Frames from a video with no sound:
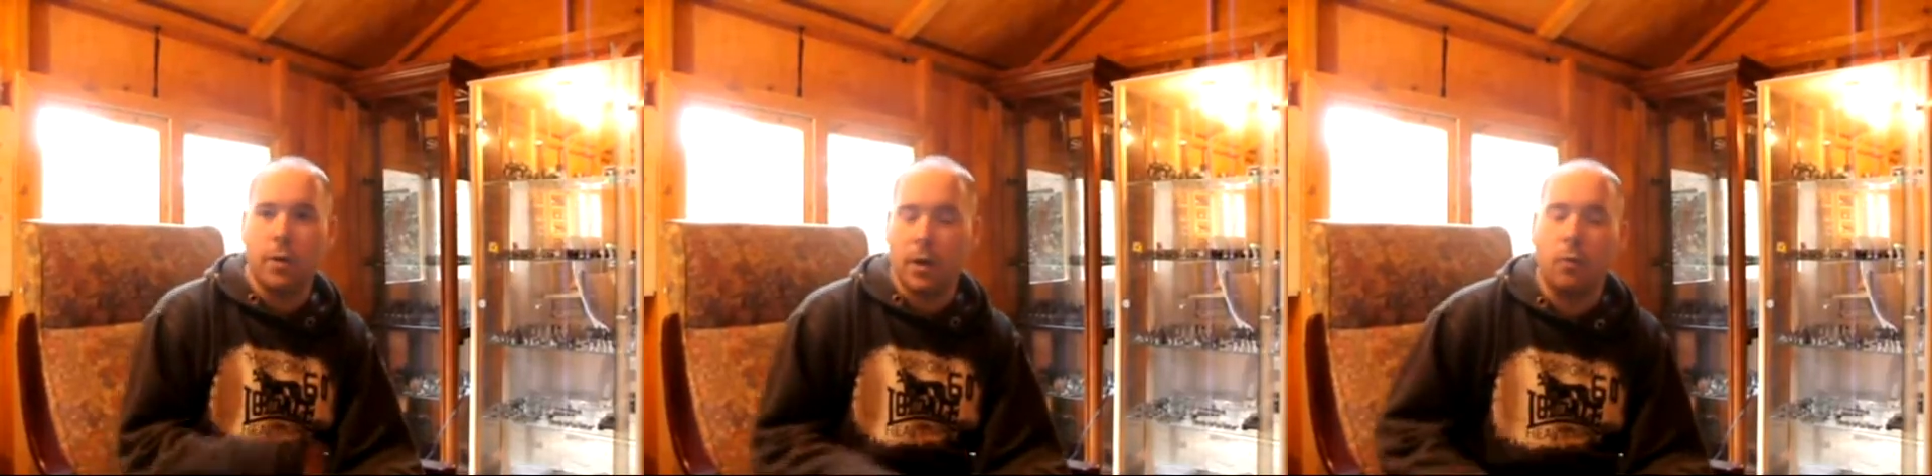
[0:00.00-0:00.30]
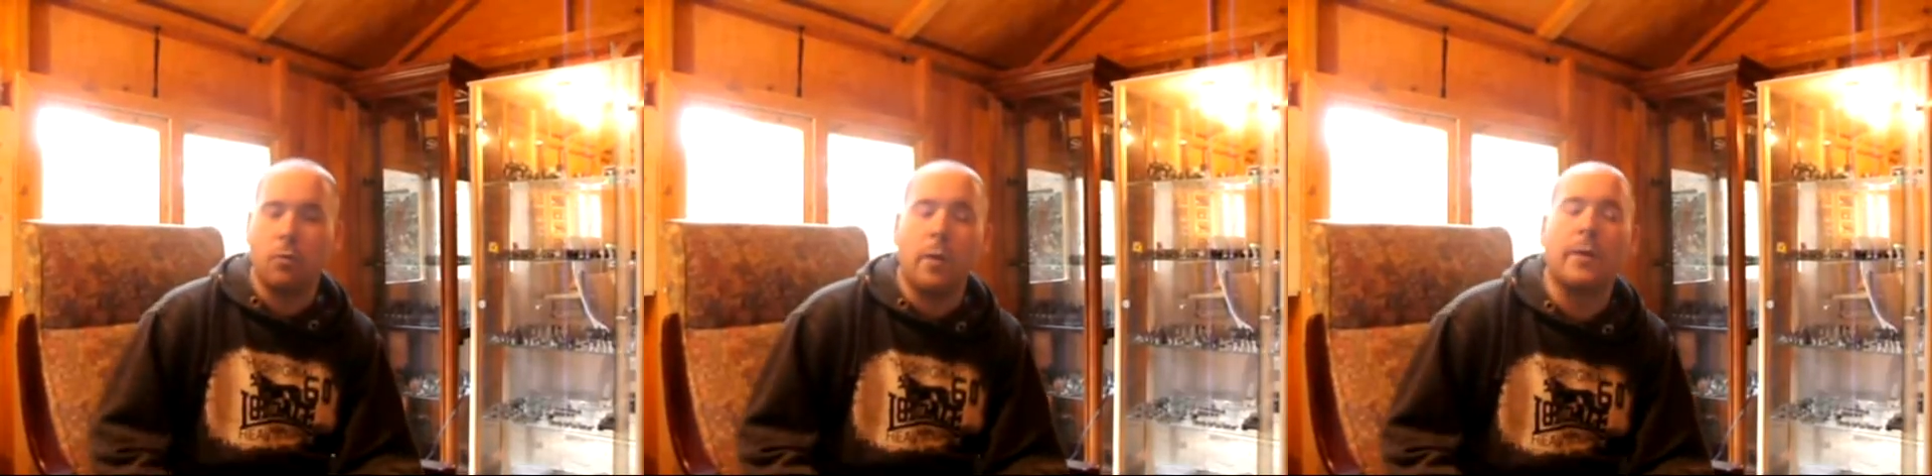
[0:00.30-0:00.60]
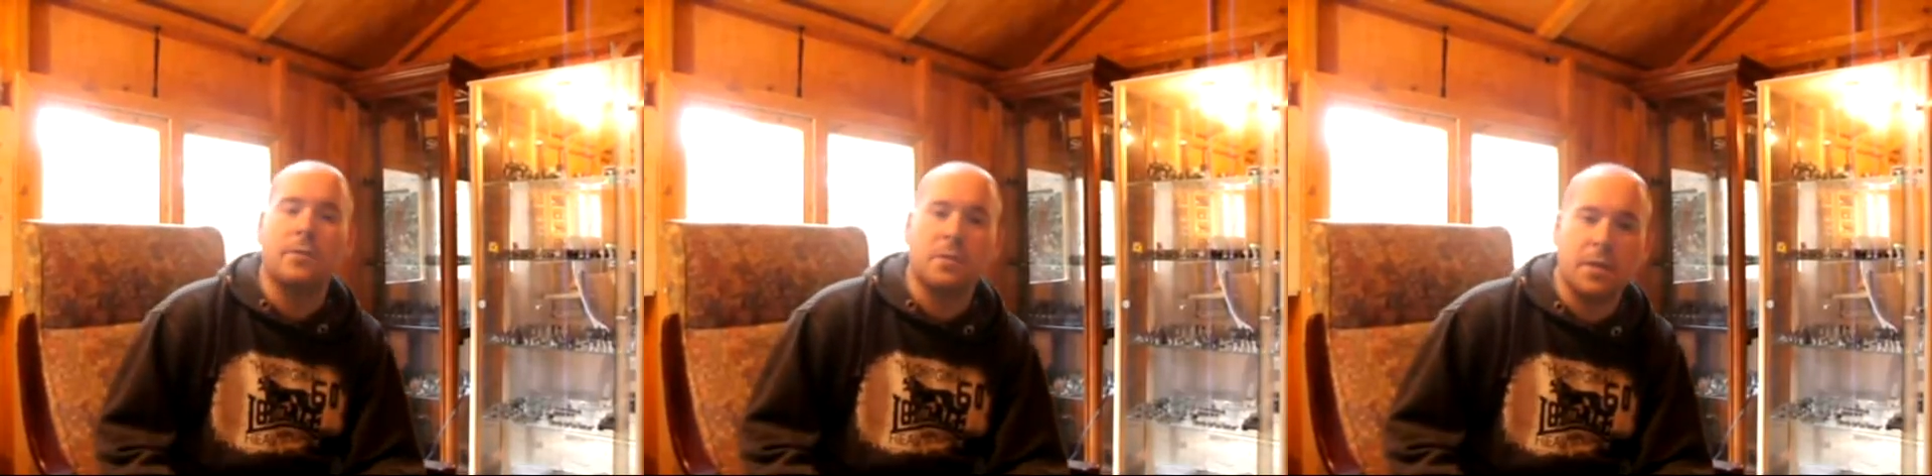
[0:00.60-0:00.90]
could hold the
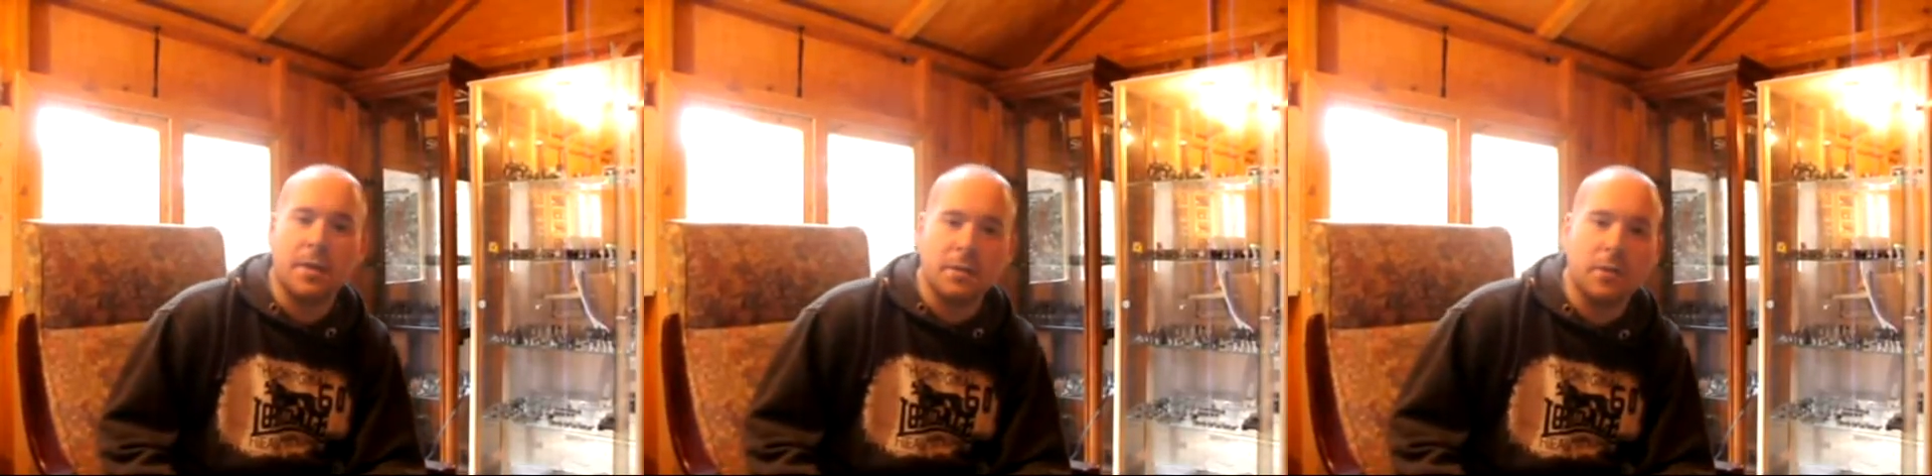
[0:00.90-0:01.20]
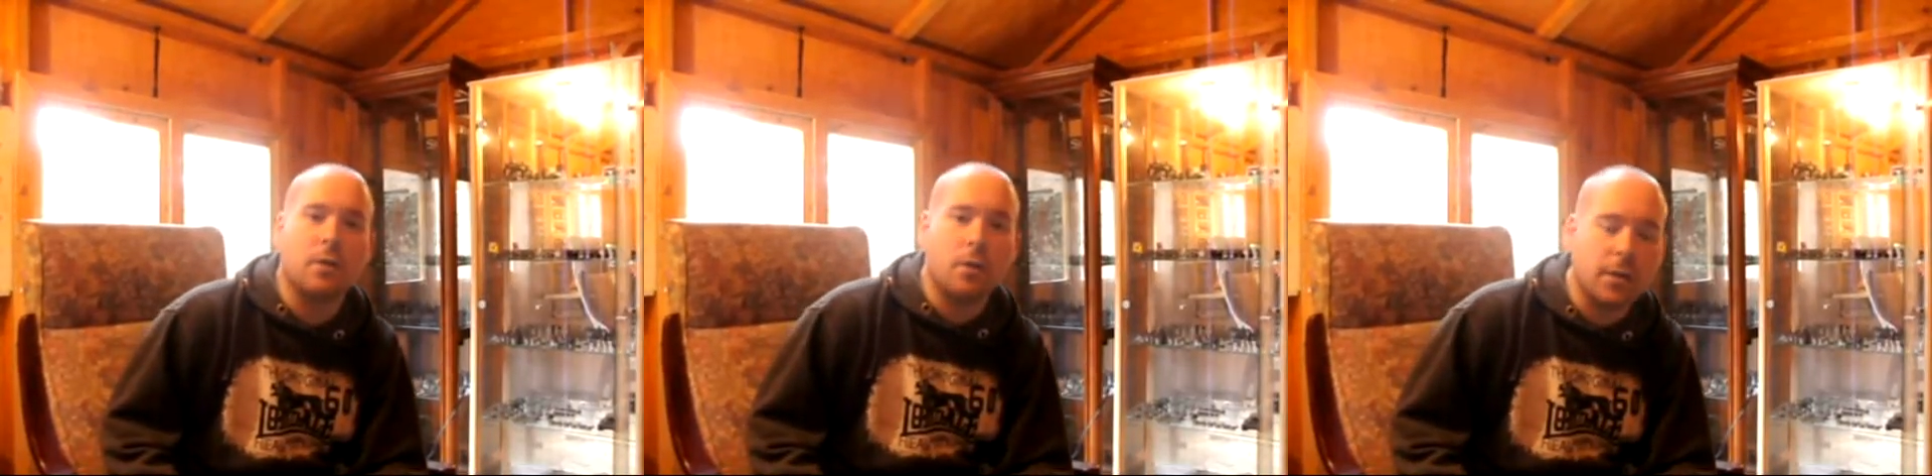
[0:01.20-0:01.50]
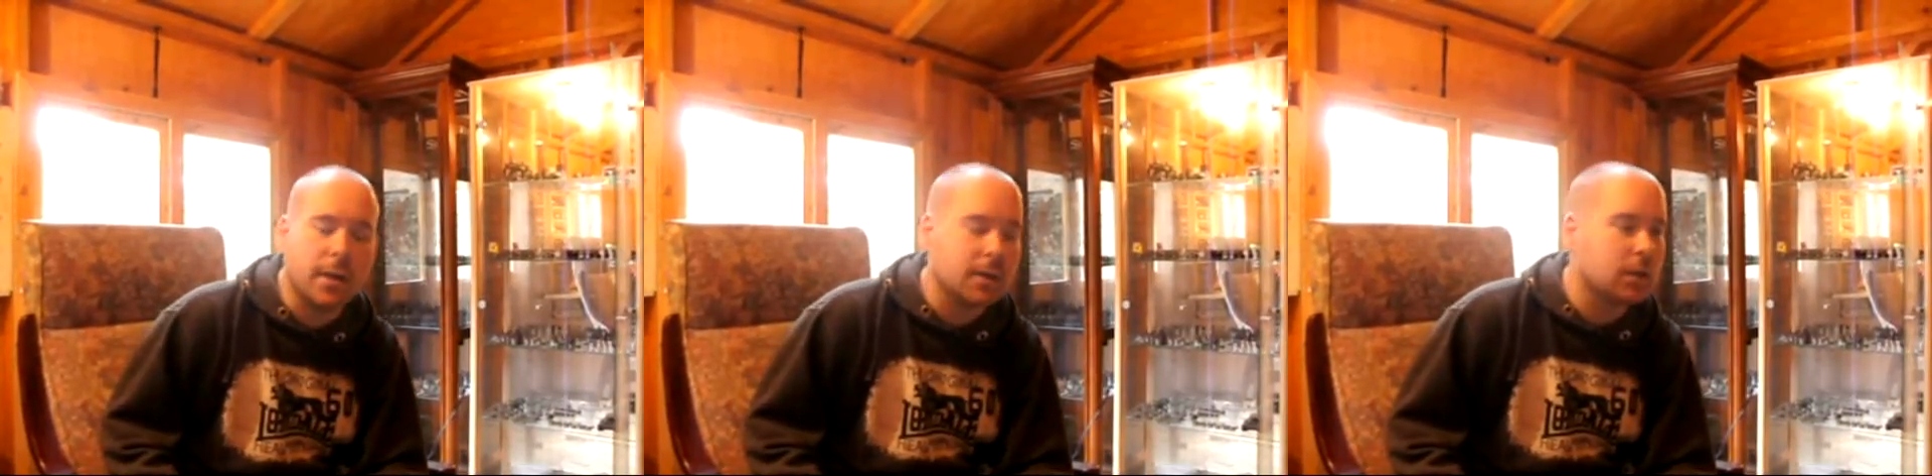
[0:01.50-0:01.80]
one in the centre the
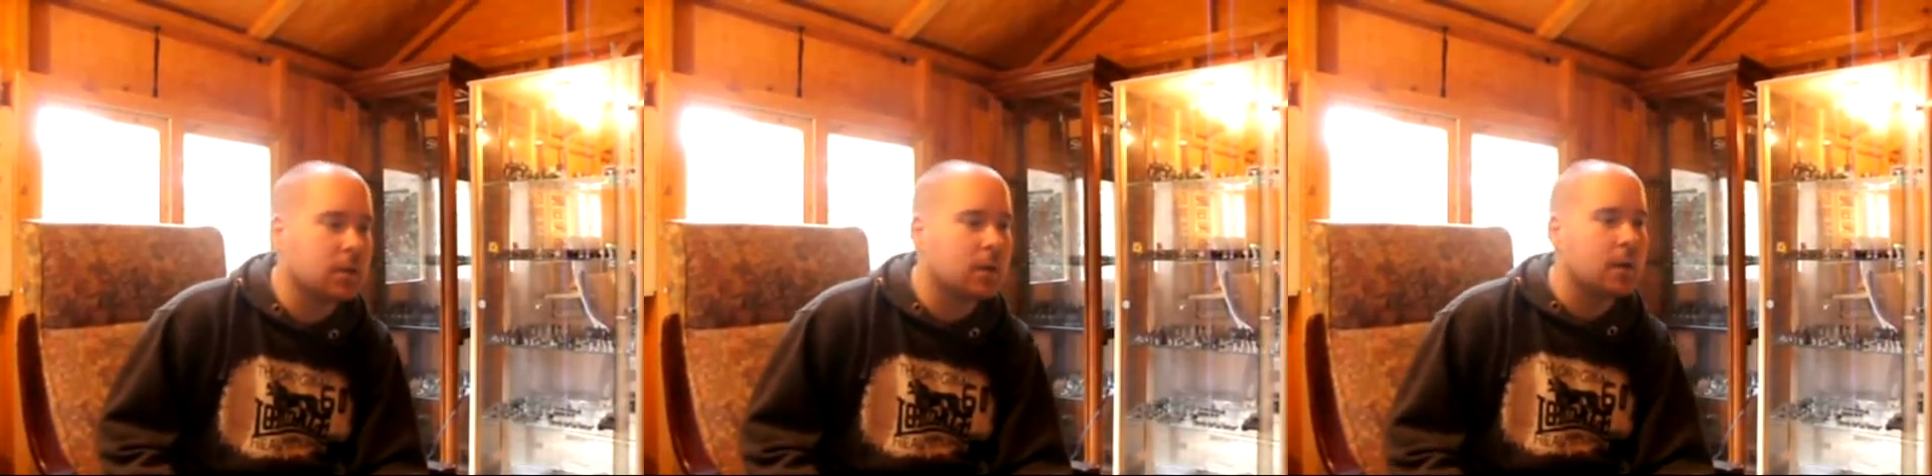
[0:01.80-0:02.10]
longest.